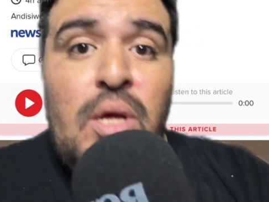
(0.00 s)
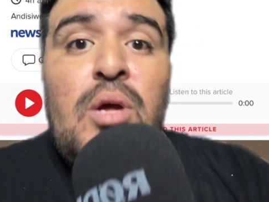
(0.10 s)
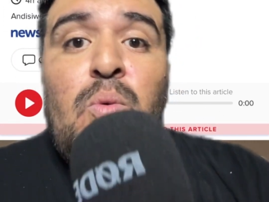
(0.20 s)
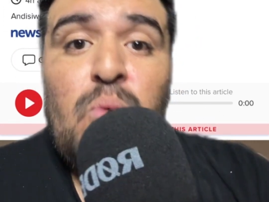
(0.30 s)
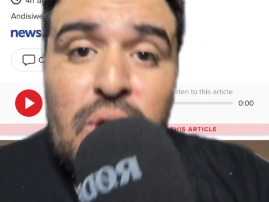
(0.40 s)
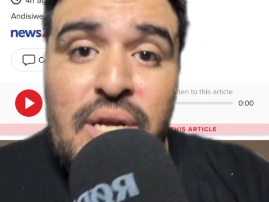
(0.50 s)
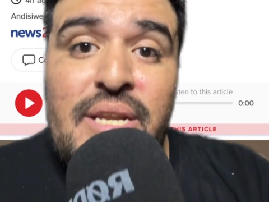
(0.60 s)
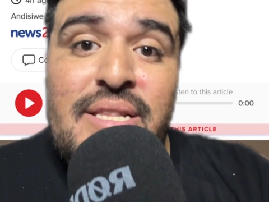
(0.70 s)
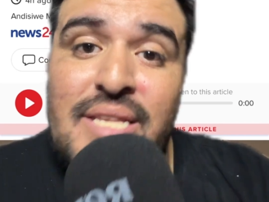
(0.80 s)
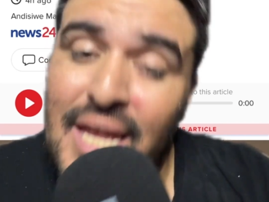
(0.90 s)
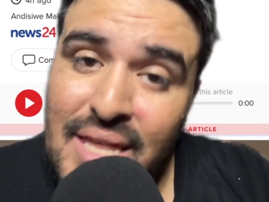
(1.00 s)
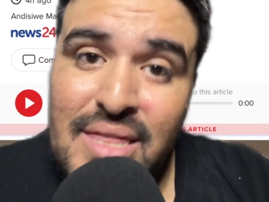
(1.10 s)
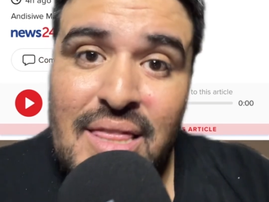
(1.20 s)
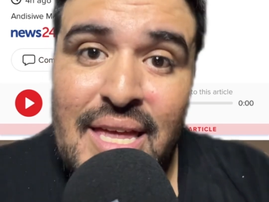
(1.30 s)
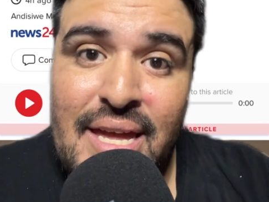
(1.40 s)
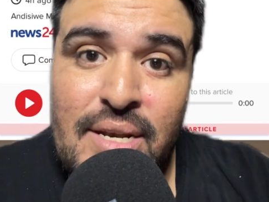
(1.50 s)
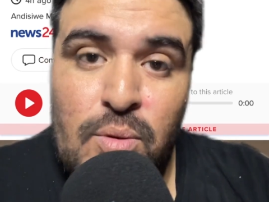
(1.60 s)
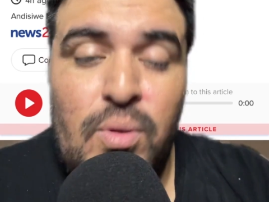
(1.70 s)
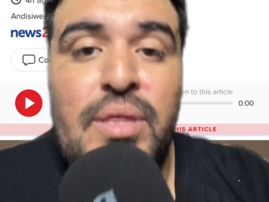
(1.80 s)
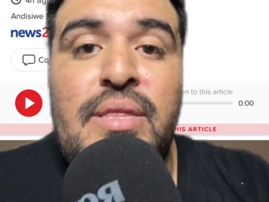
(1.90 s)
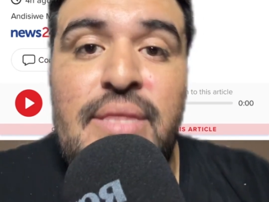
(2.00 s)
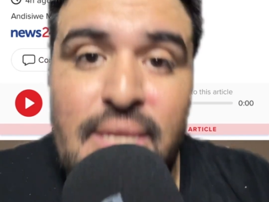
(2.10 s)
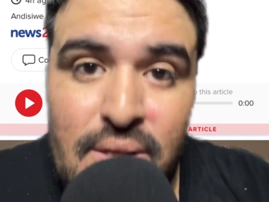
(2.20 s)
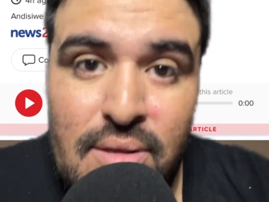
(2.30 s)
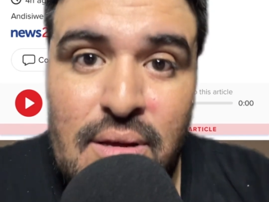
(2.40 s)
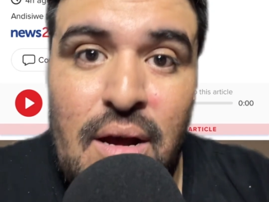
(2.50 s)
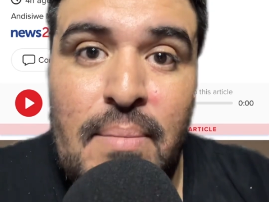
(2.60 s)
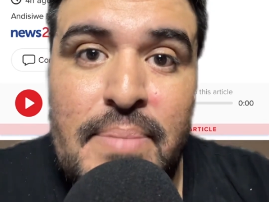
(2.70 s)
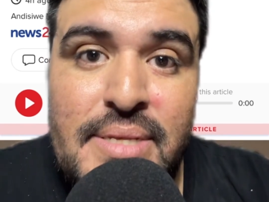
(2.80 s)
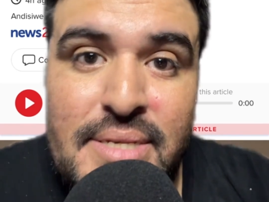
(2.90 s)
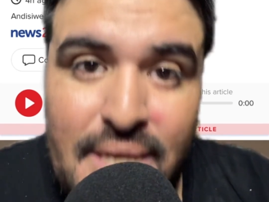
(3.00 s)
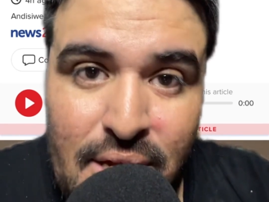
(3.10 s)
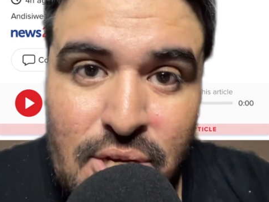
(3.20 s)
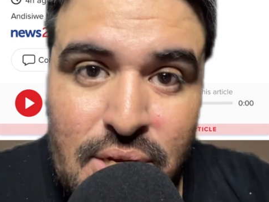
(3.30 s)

We're going to take the land with nil compensation,